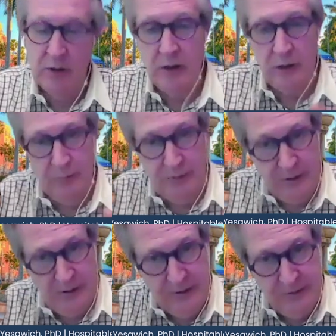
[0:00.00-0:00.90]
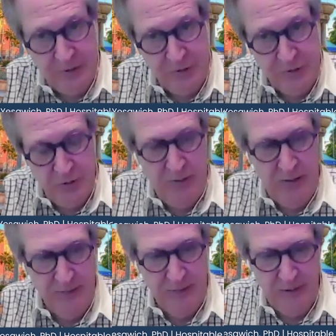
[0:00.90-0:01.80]
a little bit controversial, but
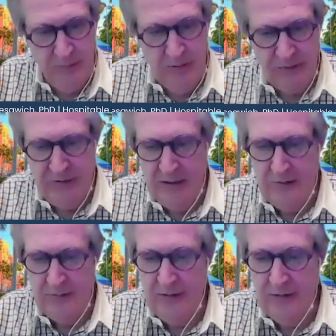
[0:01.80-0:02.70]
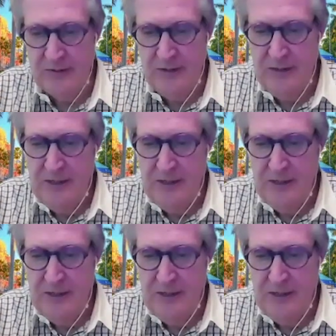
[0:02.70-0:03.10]
I think it makes a lot of sense,